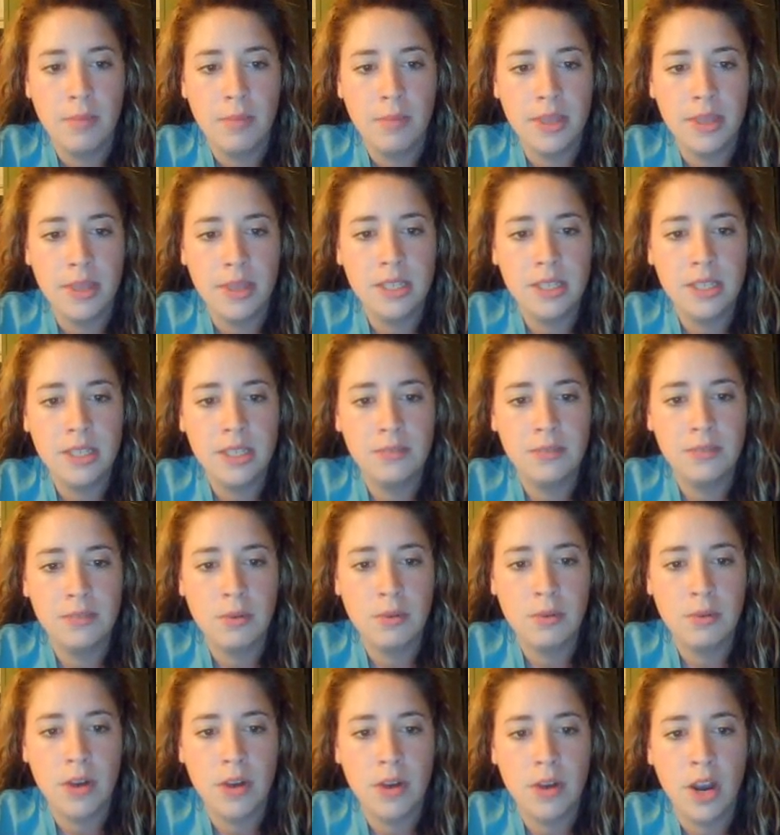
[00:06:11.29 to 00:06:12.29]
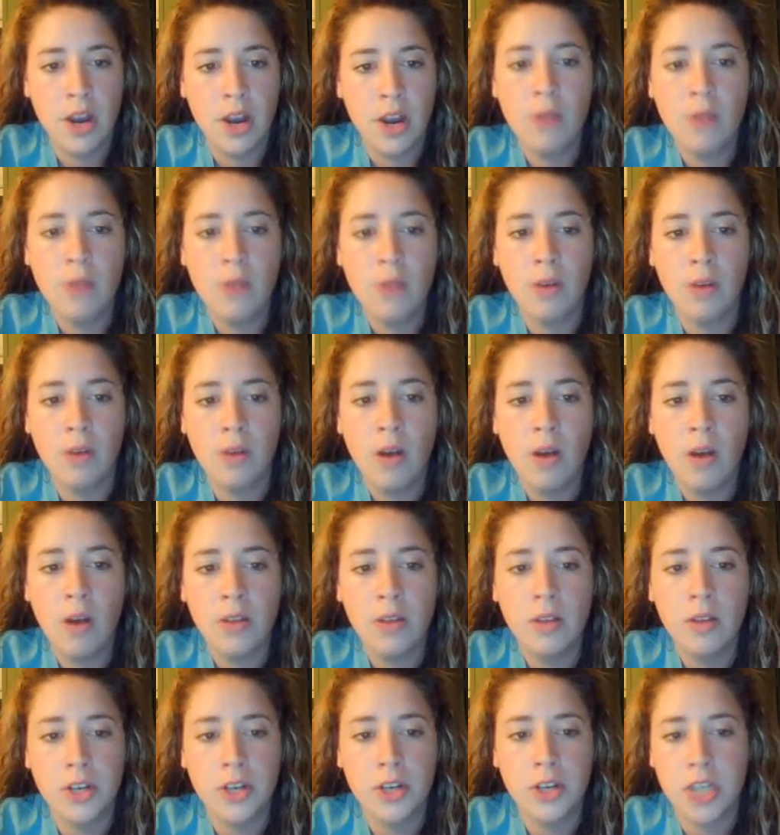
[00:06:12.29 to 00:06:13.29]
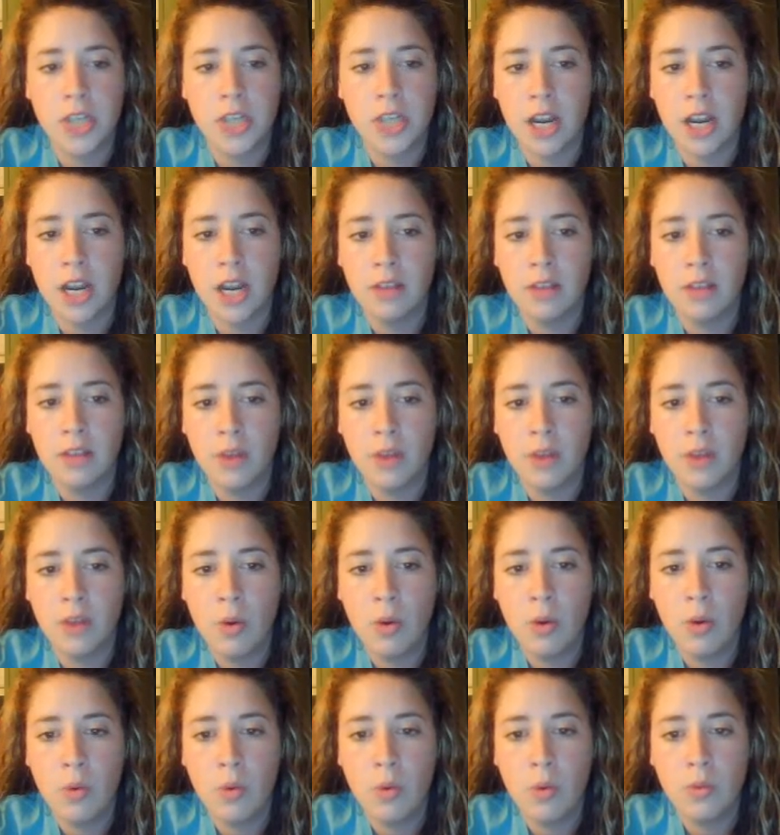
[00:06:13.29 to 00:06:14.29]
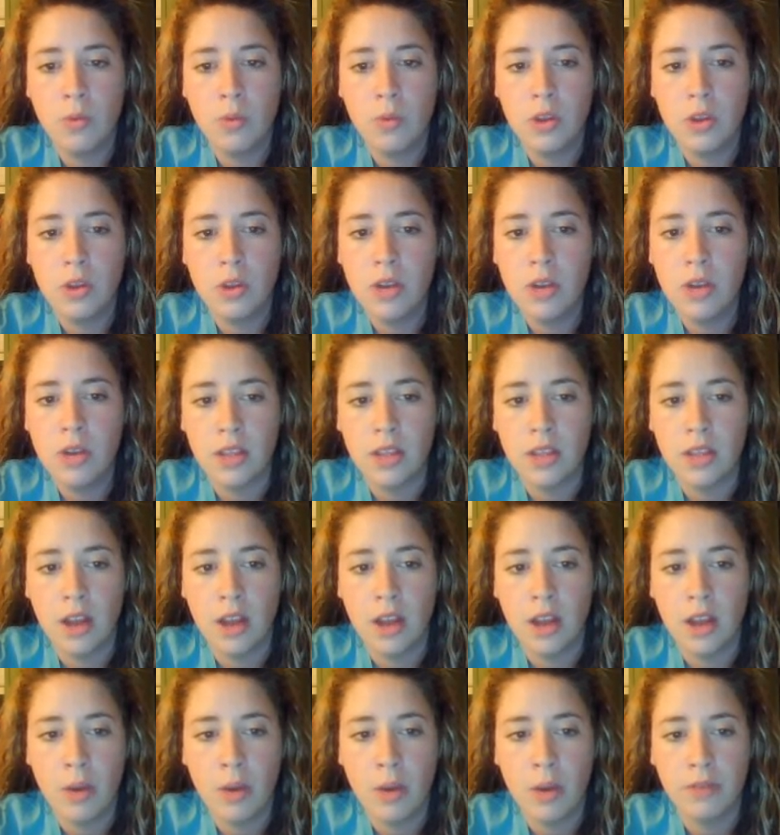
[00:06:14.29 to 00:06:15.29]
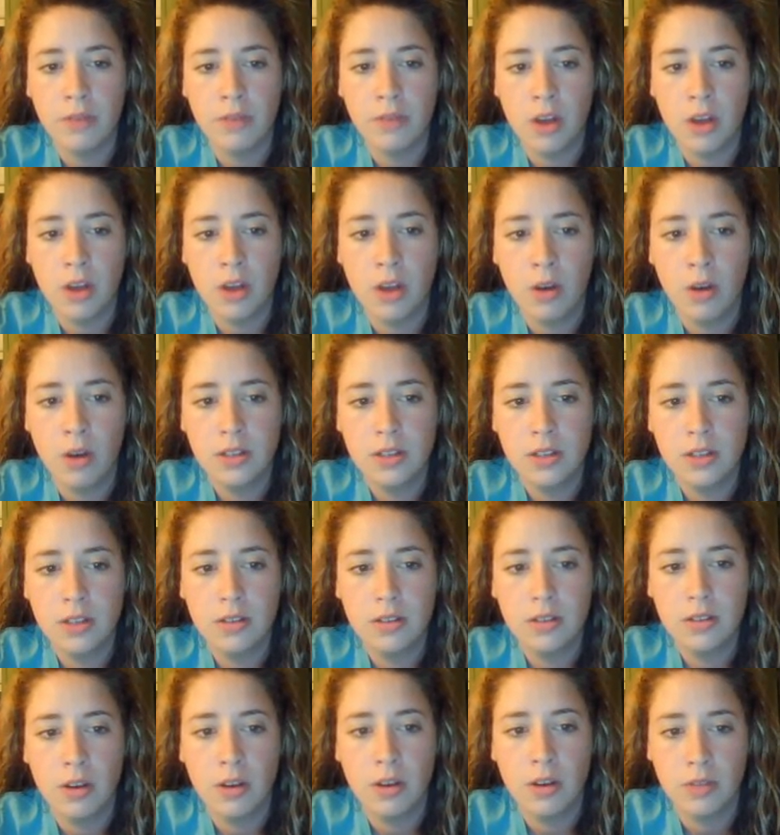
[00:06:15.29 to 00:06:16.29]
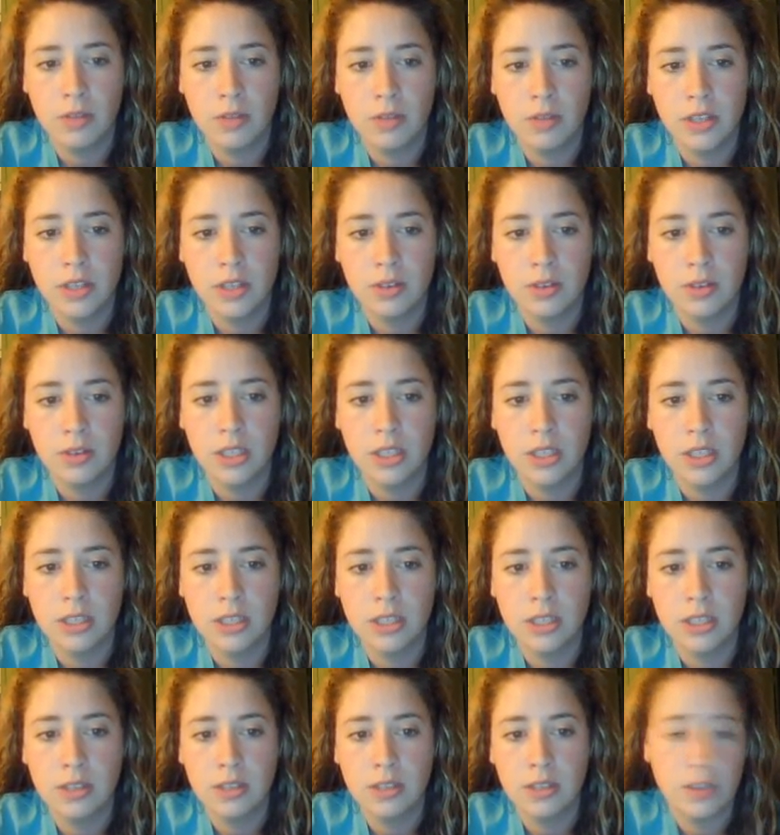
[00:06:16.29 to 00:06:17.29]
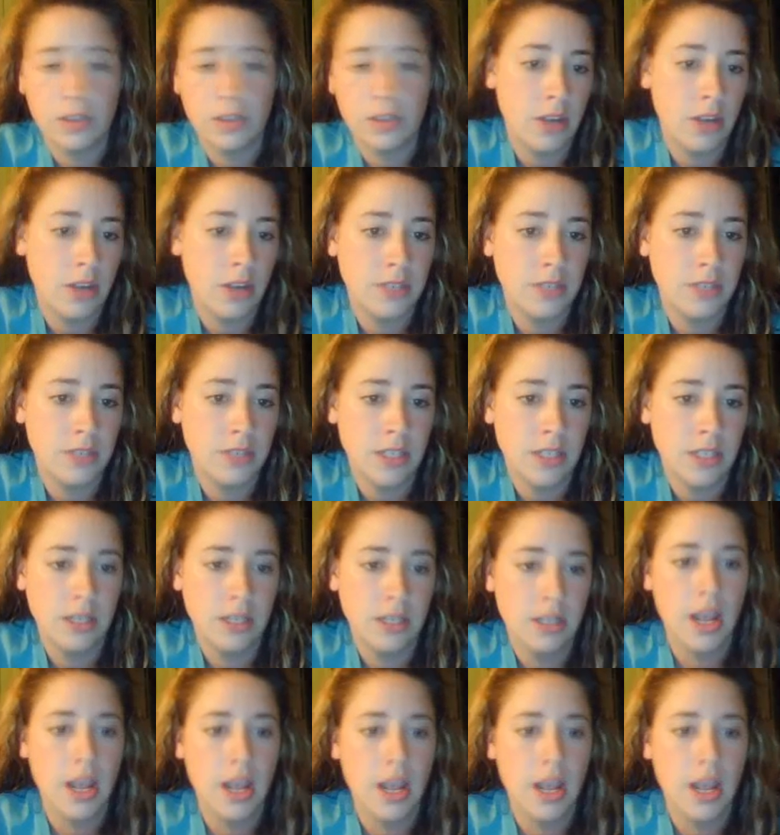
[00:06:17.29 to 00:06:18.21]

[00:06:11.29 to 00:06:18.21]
but this is for an overall understanding of the whole unit that I would have taught over these goods and services.